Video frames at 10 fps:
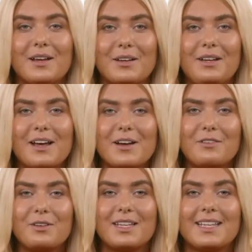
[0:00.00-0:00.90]
The
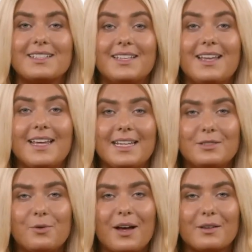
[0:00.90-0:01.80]
life you lead,
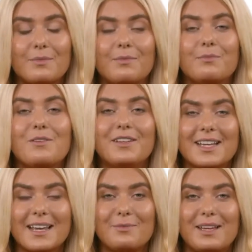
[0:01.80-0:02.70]
eat well, move
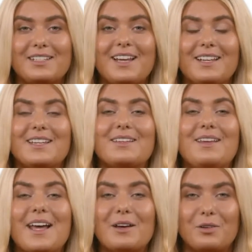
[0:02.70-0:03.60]
it like Mick Jagger,
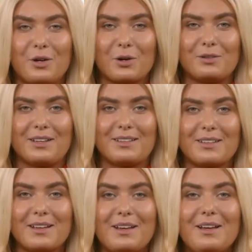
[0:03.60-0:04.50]
and you're golden.
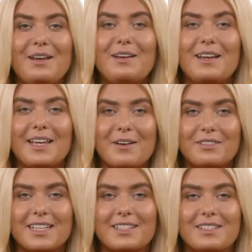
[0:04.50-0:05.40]
The
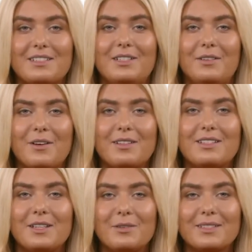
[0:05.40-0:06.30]
cavitation duo of
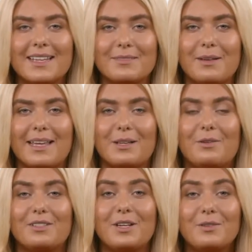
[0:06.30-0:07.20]
SculptSkin Mini
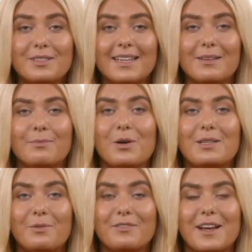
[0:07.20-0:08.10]
or SculptSkin
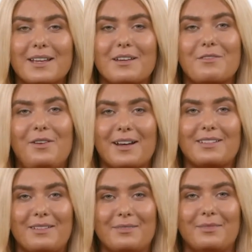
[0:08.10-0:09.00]
Body will thank you for
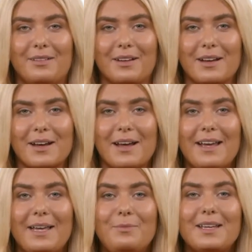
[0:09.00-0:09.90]
it.
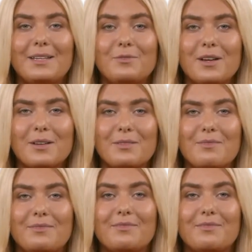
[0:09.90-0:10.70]
Keeping it real.